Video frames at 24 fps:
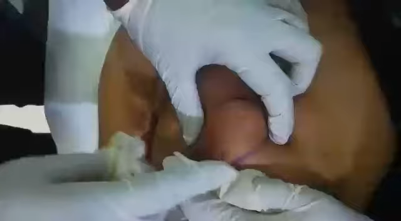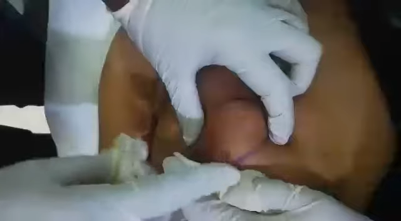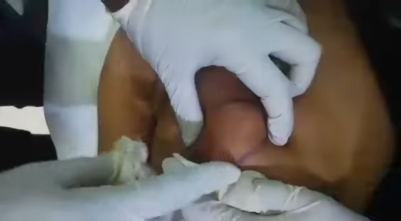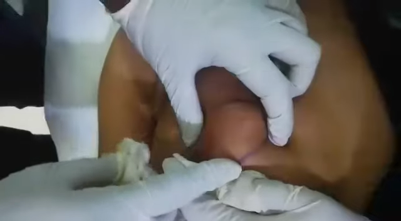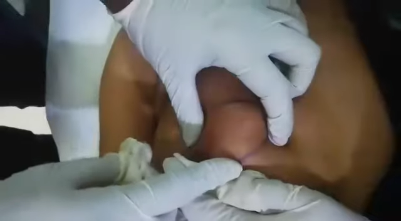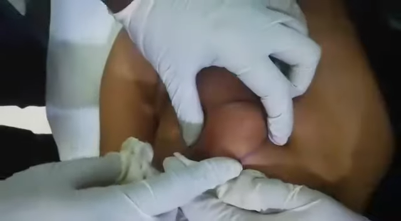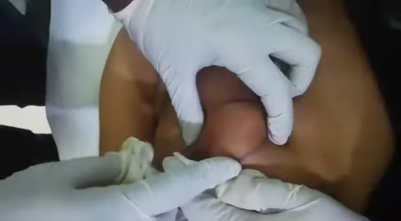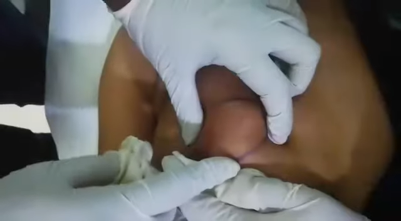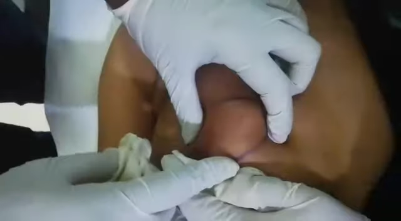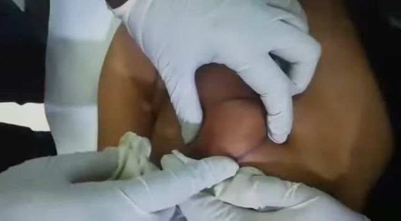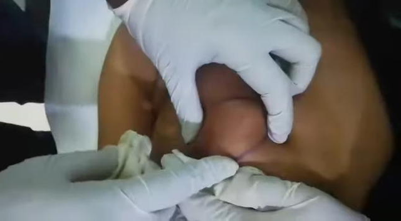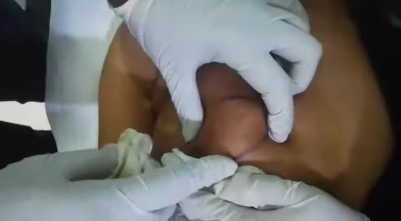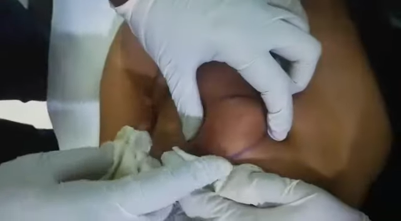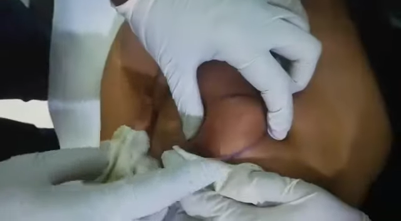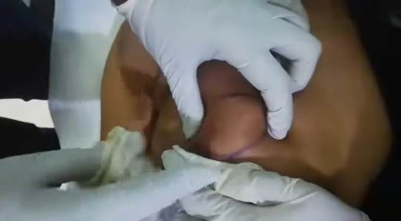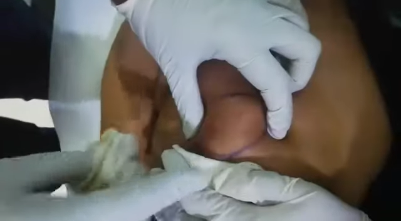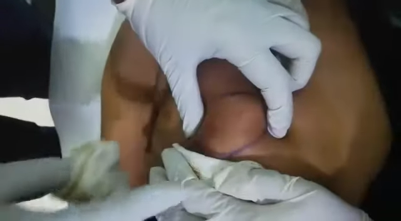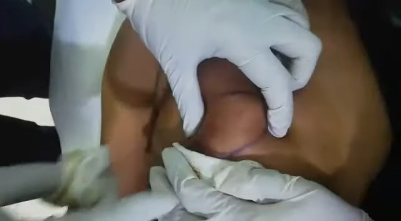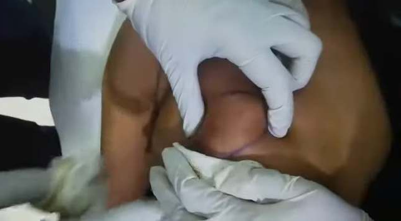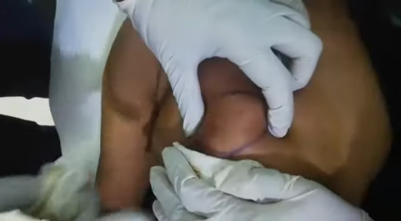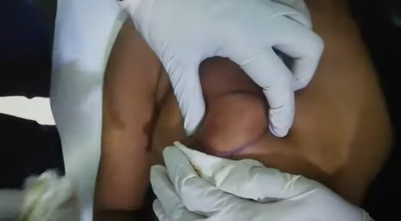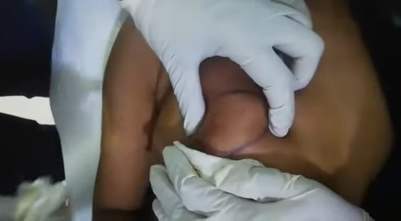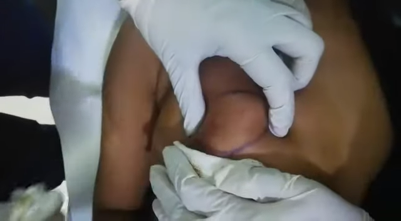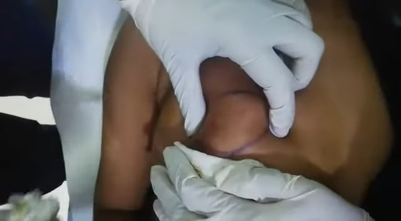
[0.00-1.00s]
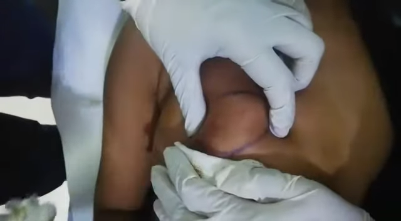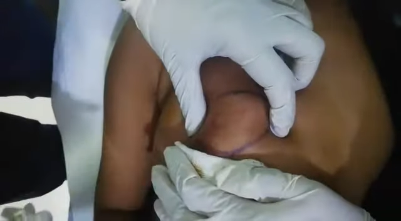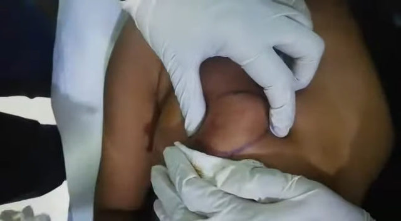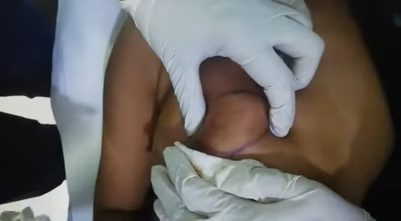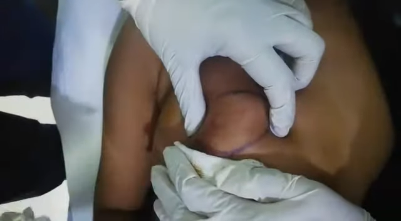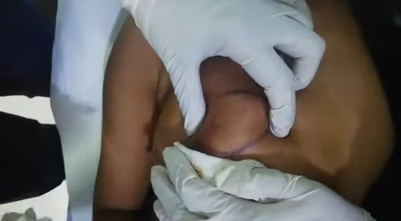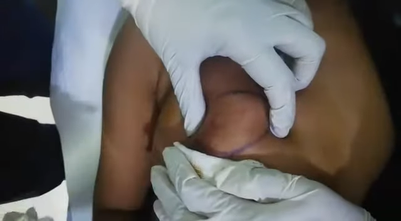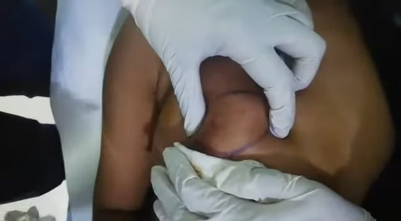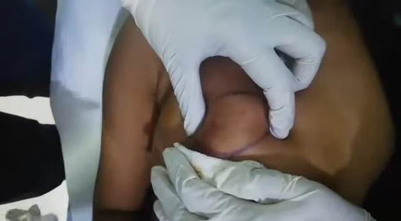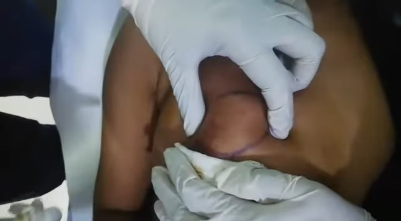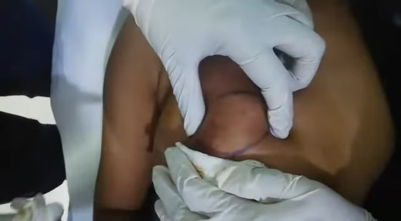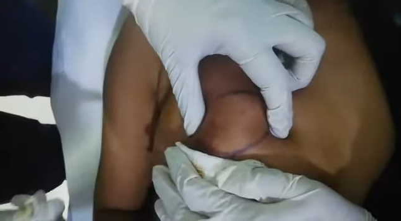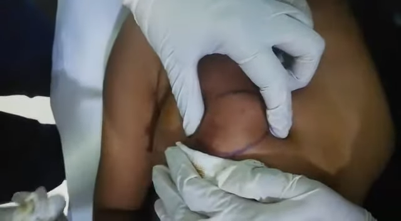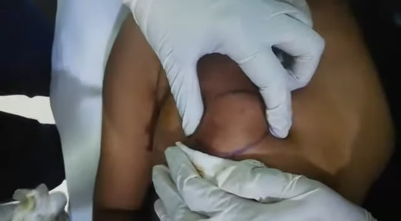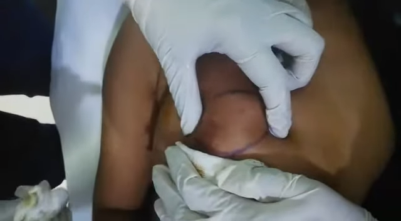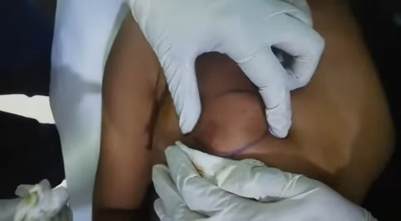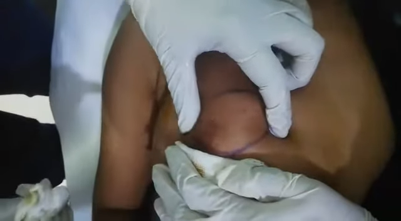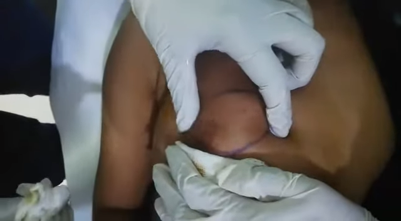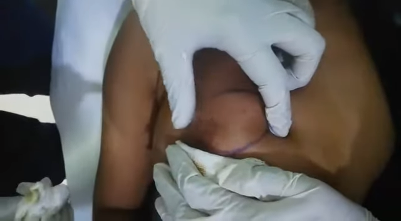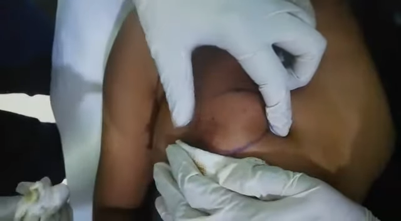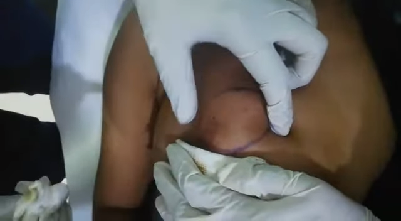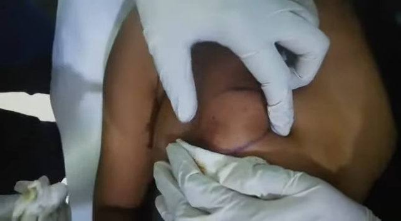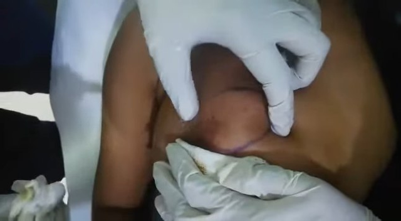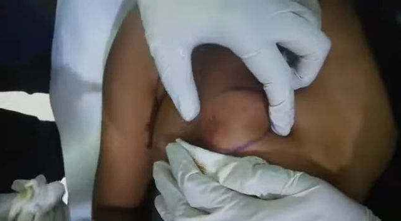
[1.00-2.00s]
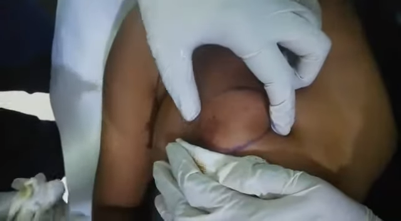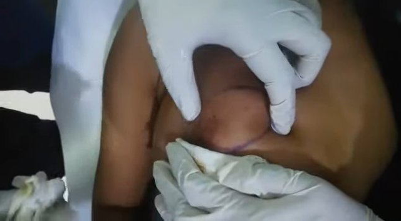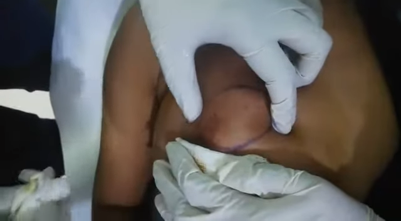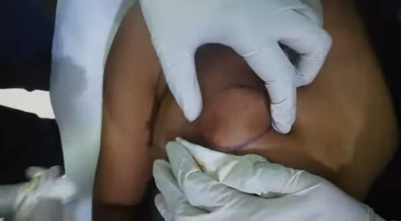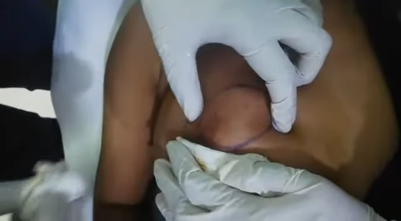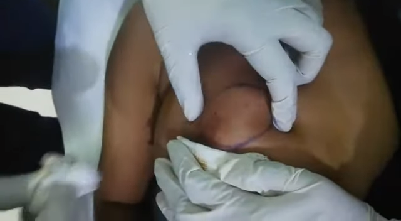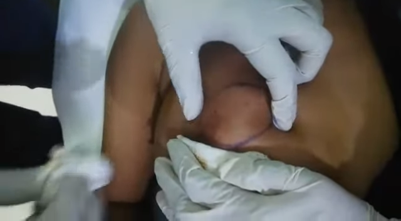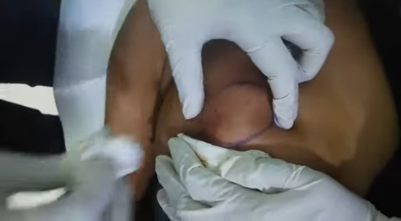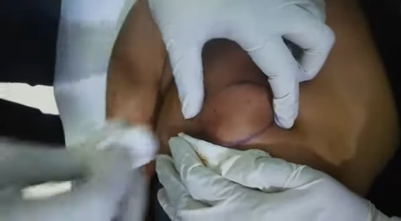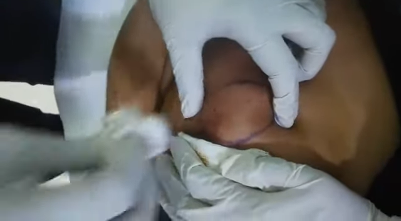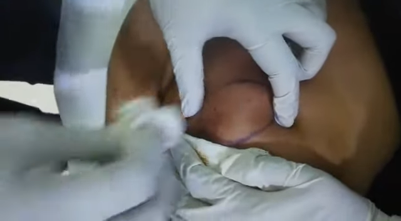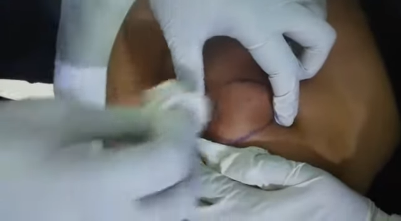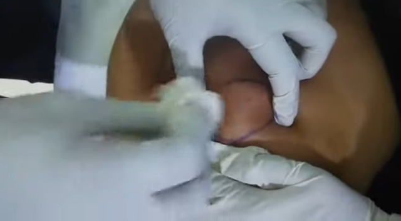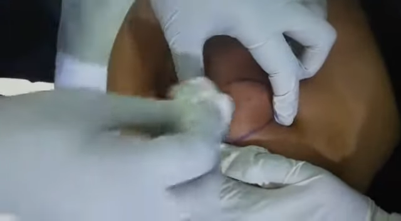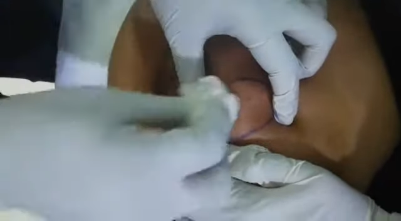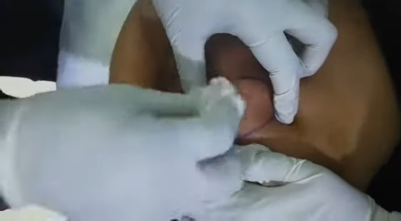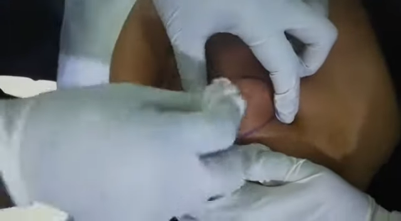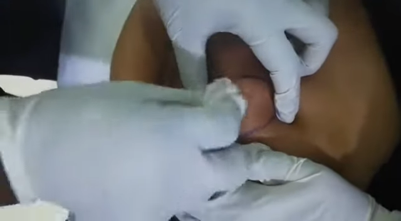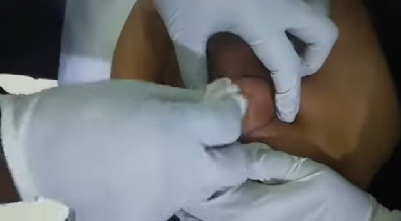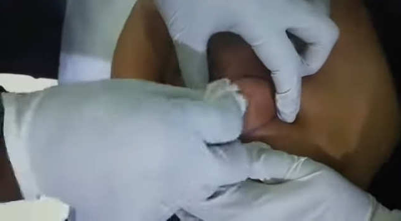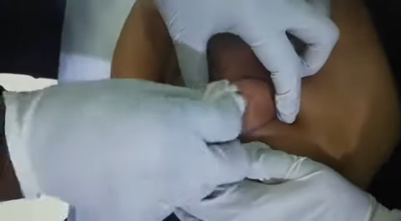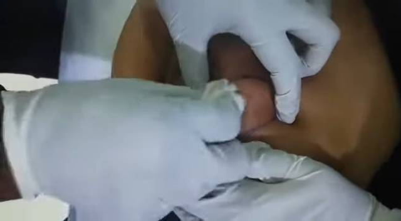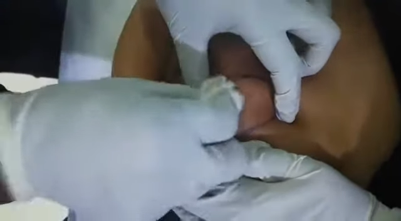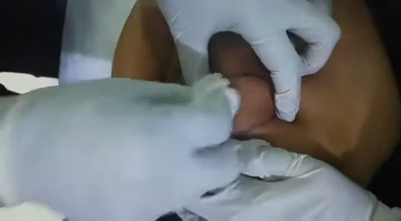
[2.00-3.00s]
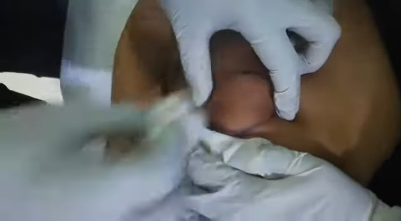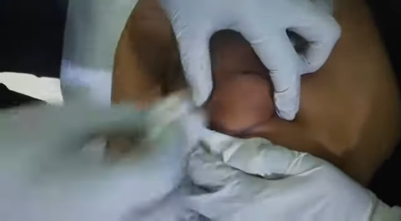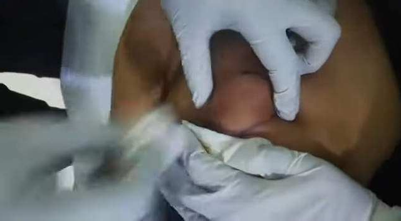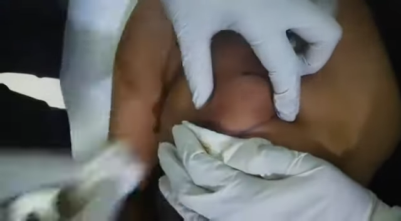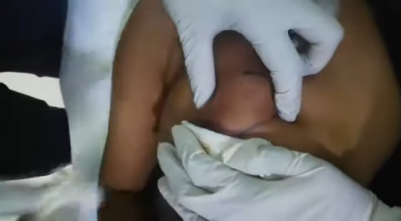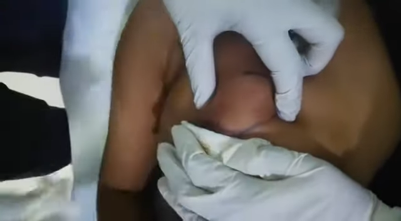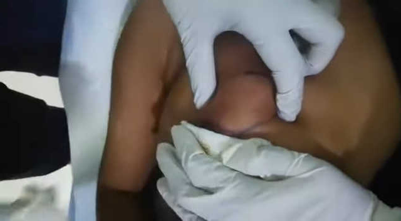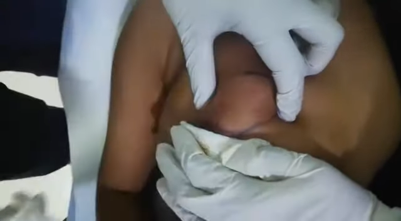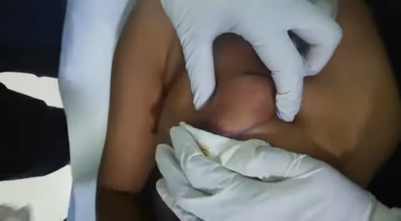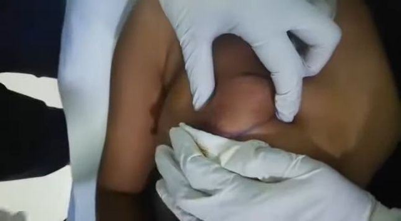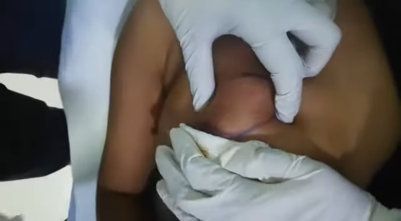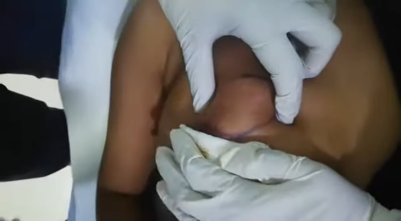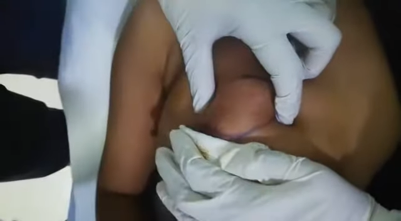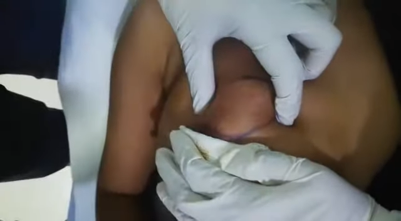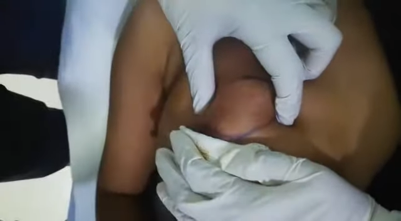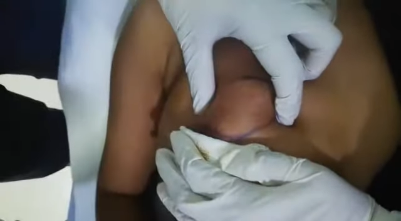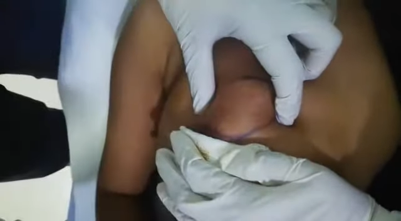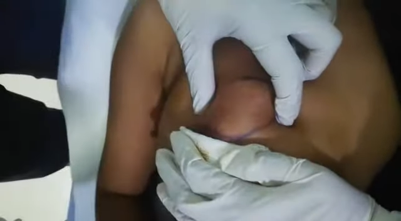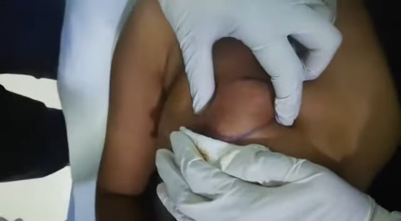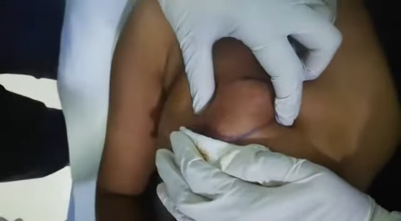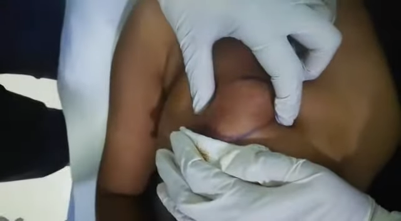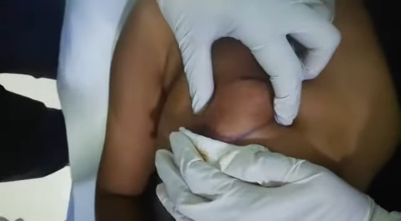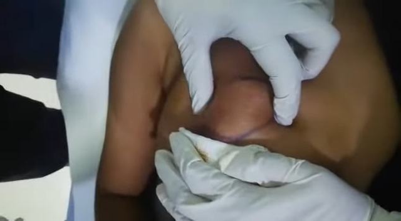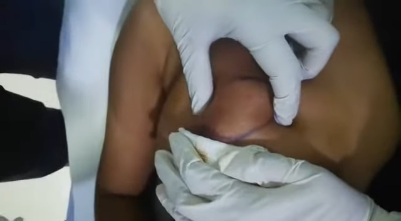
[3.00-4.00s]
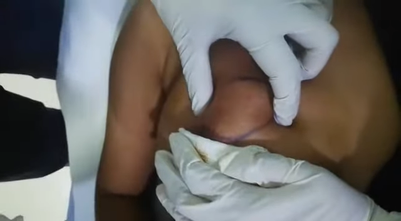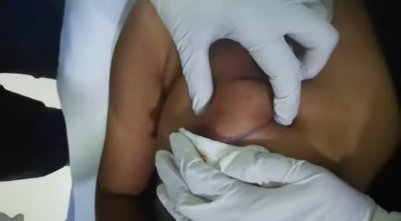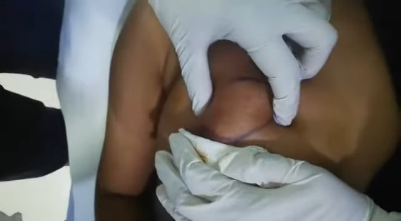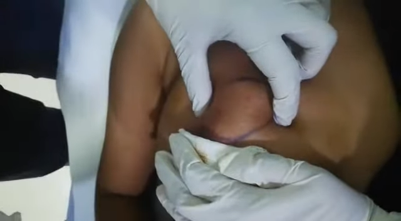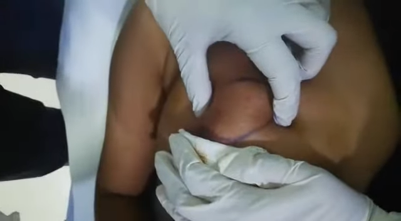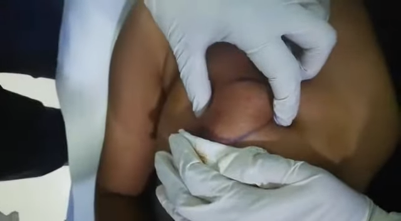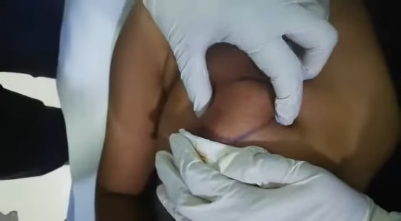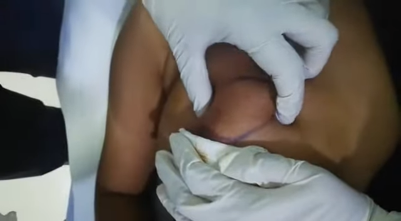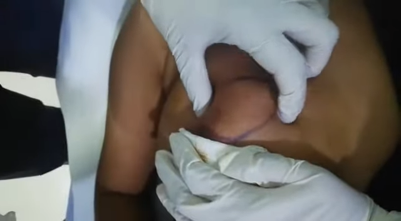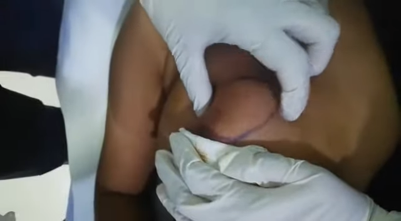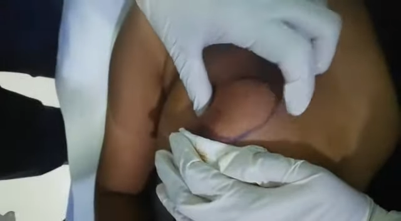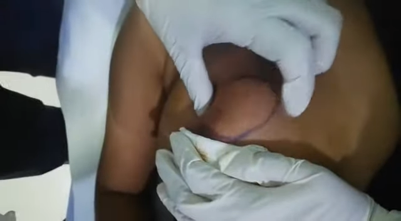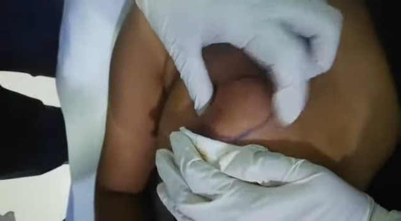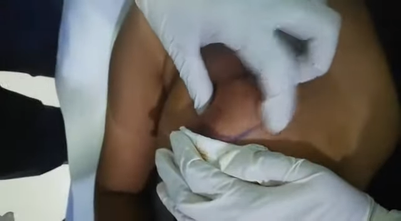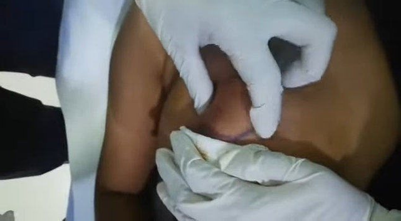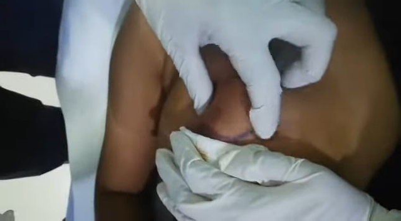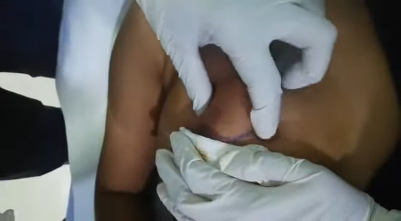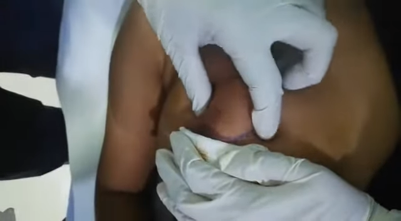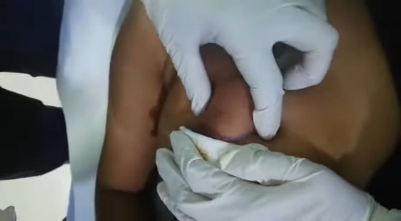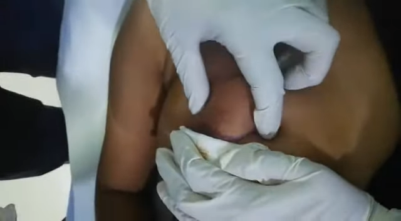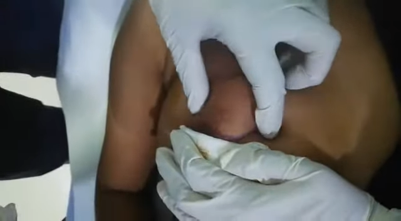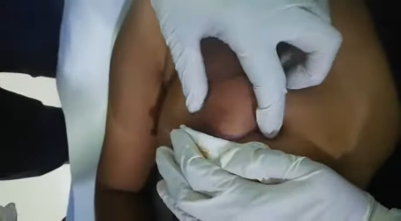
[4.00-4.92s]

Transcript: Nobody's mouth can be seen.